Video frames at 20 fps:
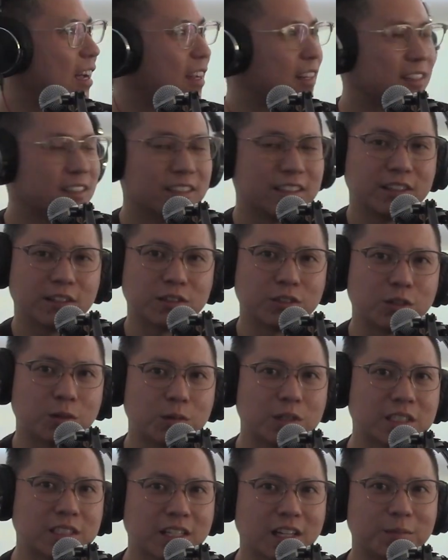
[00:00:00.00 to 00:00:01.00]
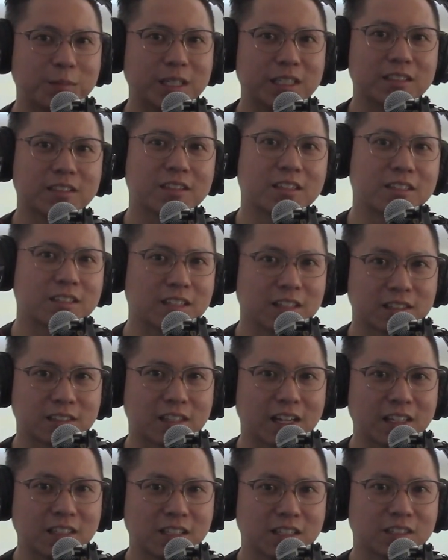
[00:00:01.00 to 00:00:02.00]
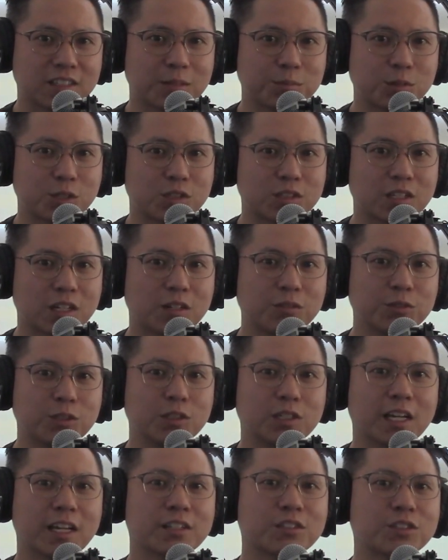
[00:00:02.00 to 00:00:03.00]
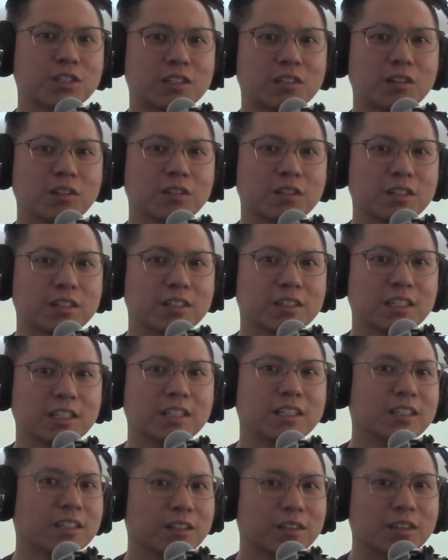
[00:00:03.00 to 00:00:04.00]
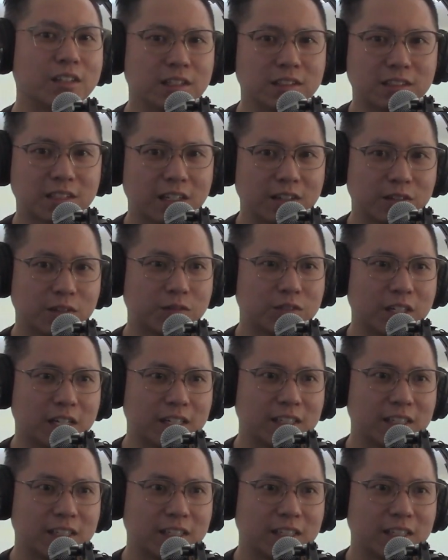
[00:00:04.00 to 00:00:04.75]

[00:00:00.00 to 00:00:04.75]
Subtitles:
And there's no one to celebrate the success except yourself. You can't share all the things that you've